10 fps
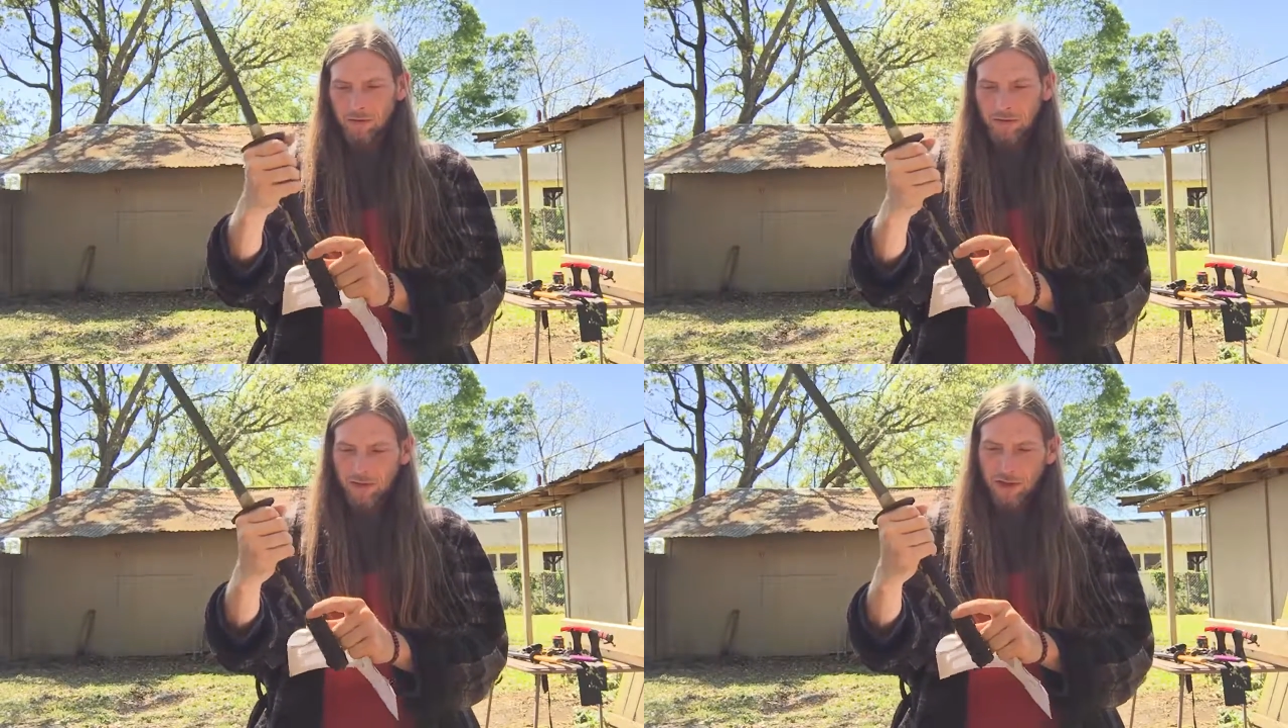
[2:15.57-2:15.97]

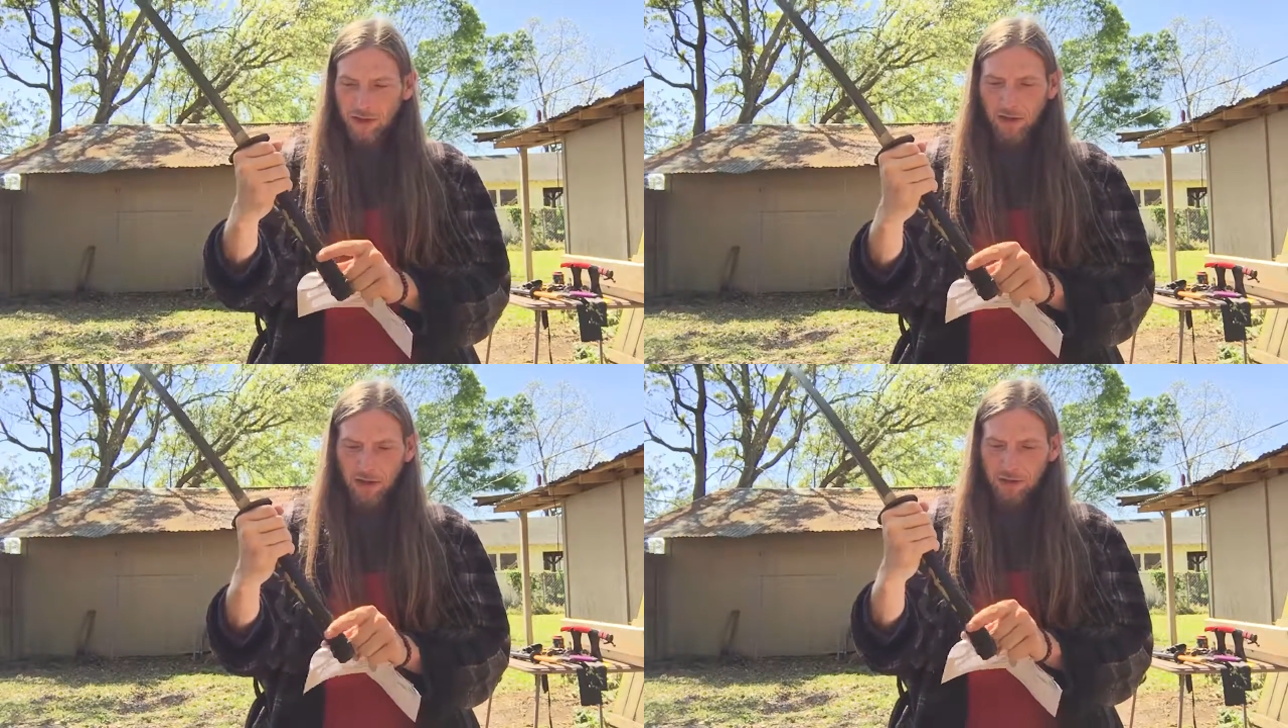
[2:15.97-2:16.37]
It's not
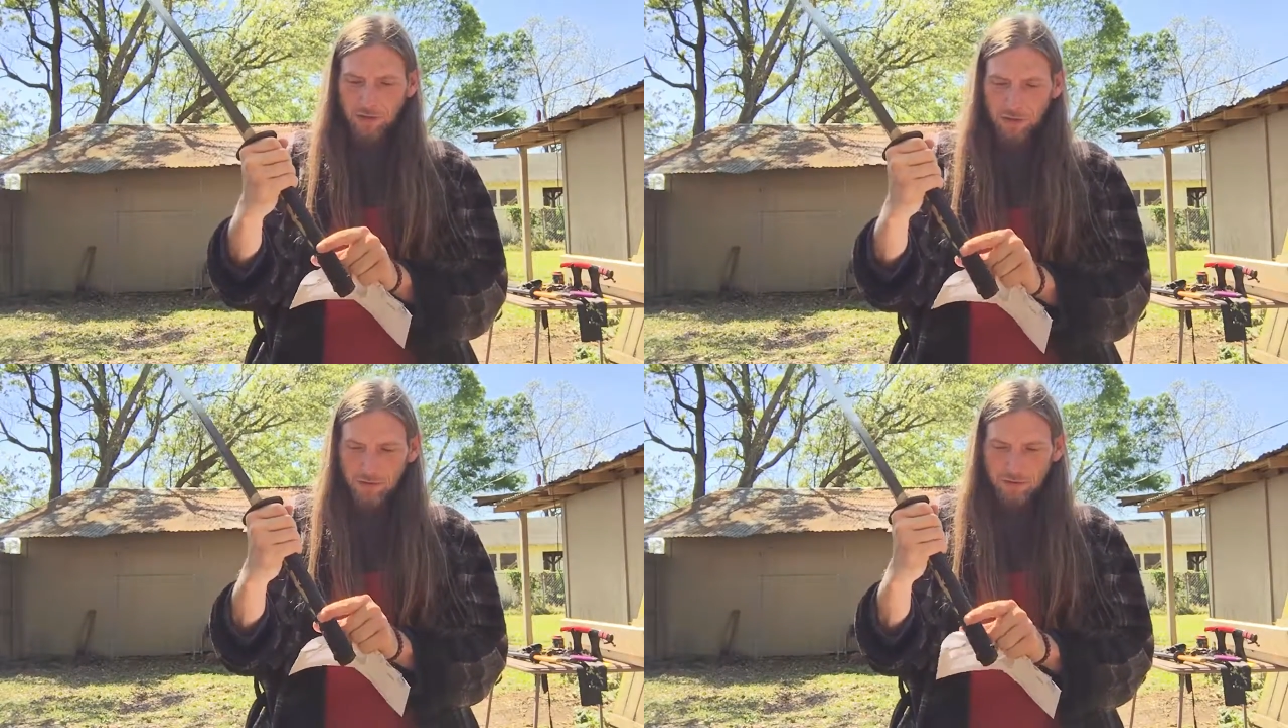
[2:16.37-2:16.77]
cotton
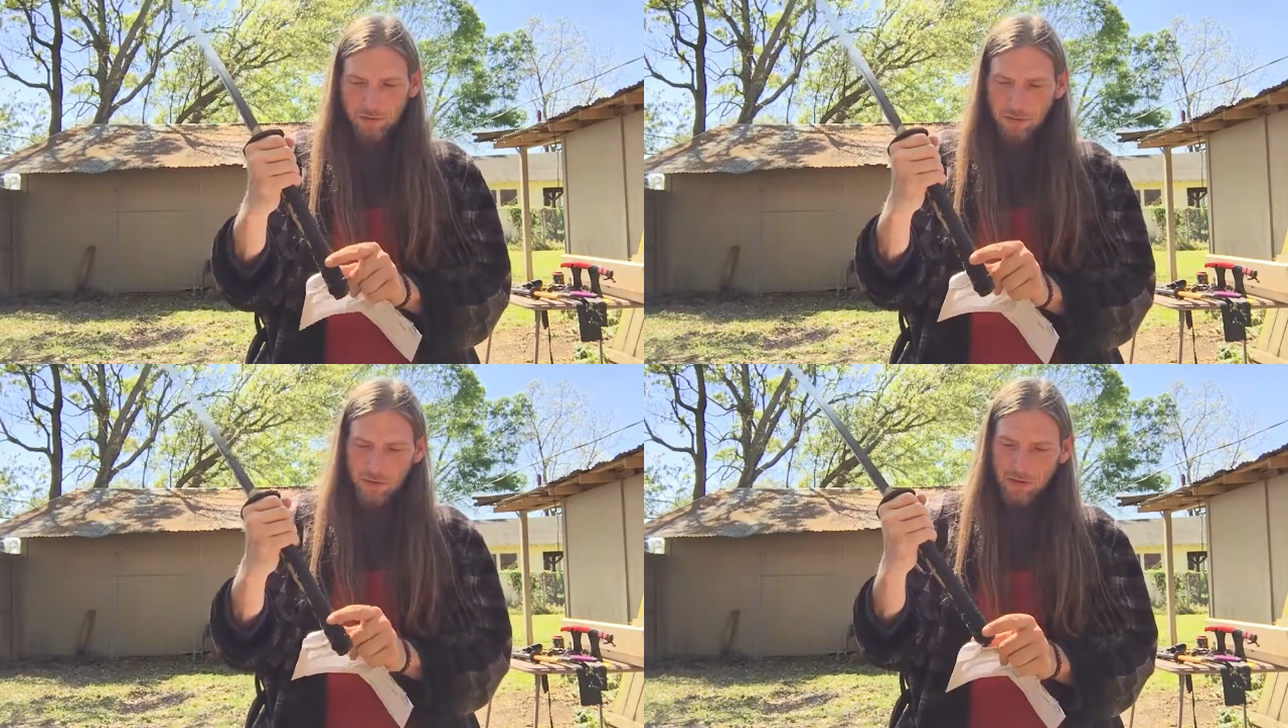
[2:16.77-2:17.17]
or
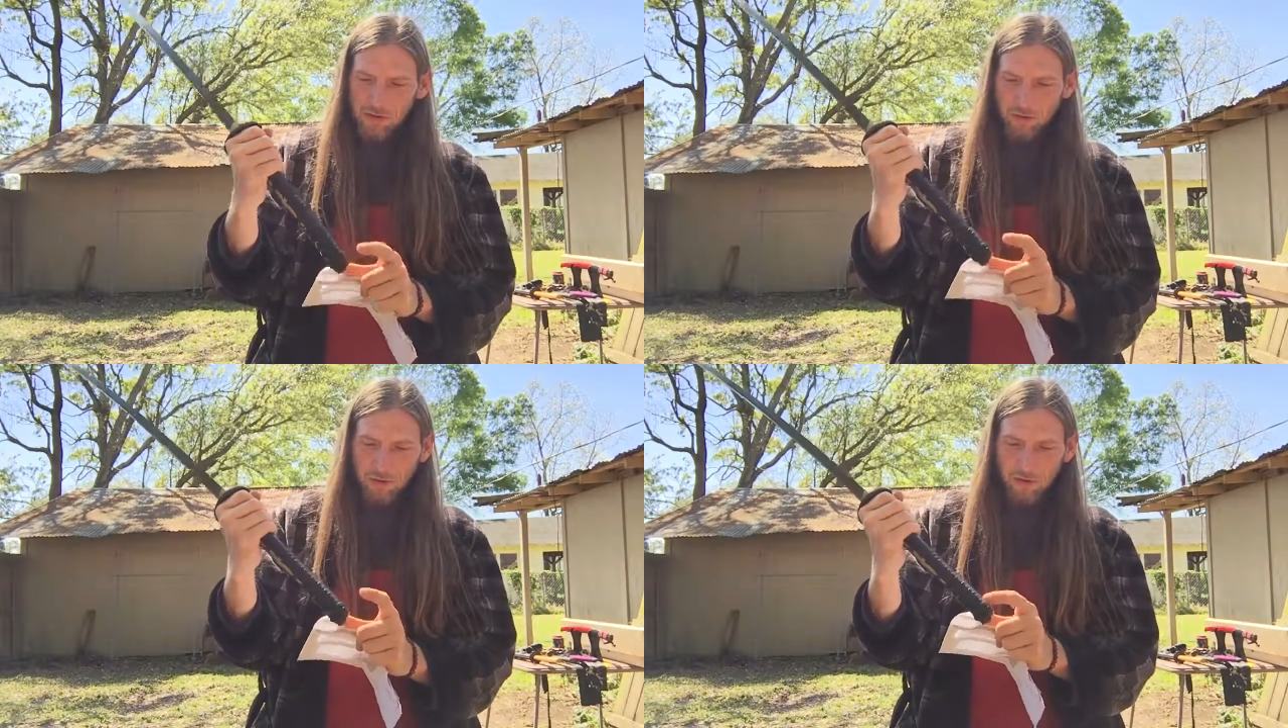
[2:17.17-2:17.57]

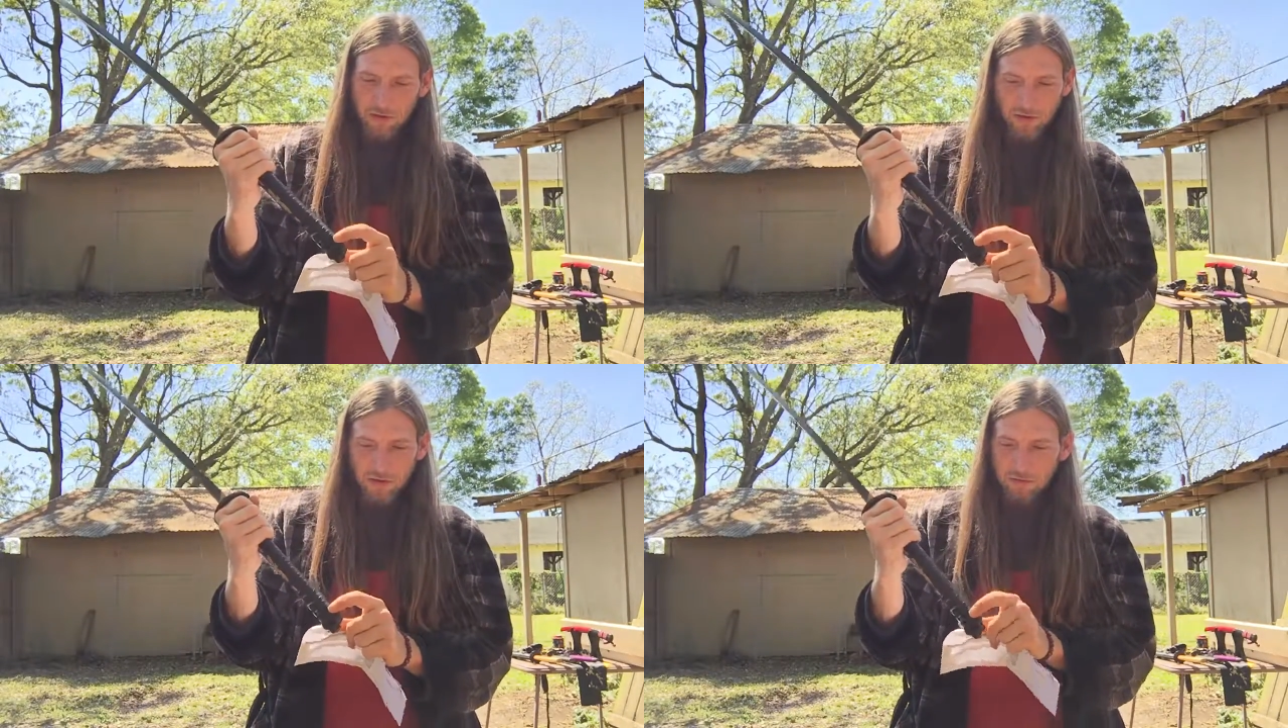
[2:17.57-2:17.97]
silk or
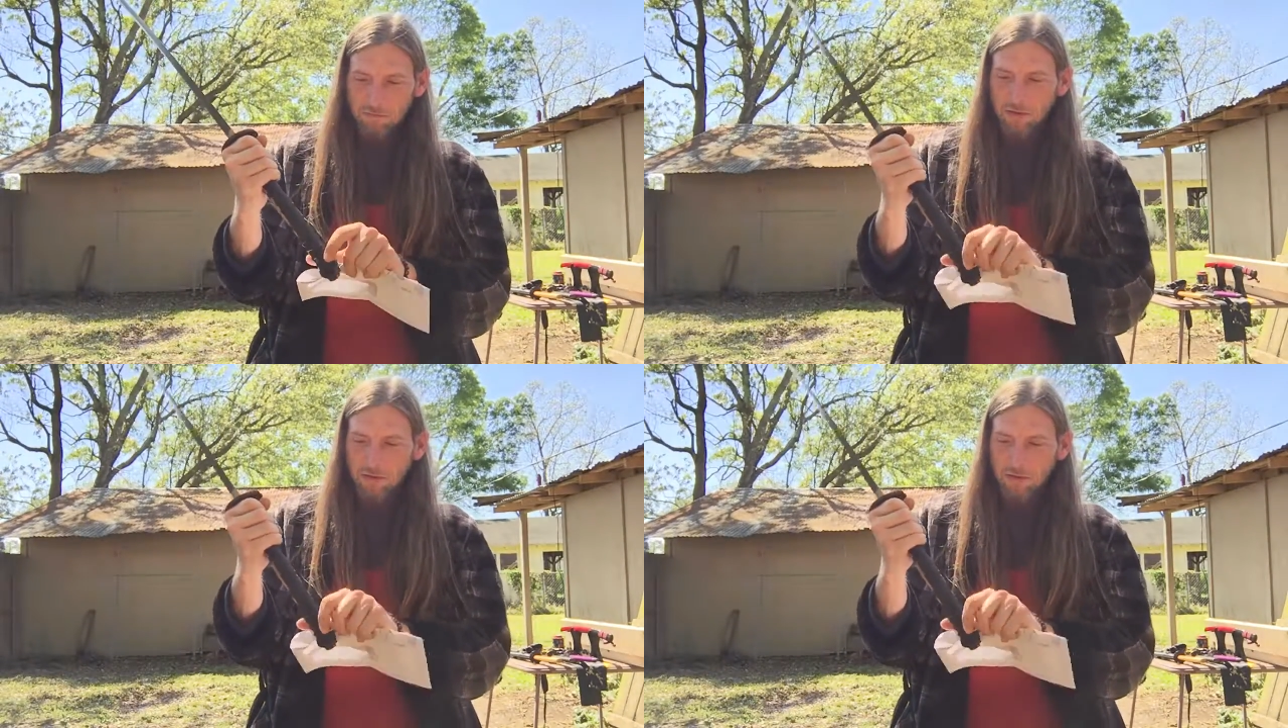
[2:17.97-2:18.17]
anything.